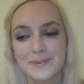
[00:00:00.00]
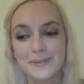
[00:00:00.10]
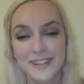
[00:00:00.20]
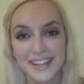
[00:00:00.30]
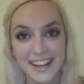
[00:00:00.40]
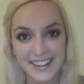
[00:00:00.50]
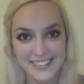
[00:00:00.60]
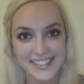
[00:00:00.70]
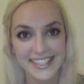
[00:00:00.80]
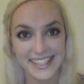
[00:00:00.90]
When I
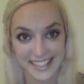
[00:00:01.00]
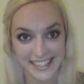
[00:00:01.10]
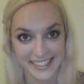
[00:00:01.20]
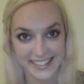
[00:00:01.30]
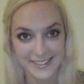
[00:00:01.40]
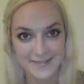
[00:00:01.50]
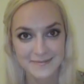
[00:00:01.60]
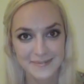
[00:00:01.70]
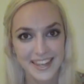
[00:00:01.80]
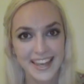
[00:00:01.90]
was a kid,
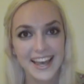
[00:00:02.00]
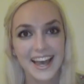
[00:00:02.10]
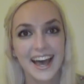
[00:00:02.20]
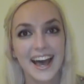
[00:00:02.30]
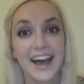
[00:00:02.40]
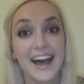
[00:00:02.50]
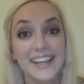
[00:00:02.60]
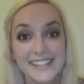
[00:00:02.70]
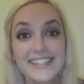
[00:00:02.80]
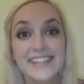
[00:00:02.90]

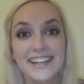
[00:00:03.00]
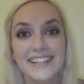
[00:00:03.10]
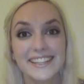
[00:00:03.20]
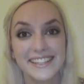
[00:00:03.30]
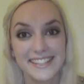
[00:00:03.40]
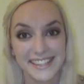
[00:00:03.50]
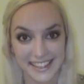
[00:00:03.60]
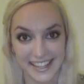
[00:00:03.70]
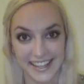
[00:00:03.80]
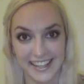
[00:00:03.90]
I started this
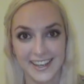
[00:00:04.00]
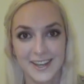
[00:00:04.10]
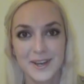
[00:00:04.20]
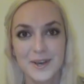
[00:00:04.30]
thing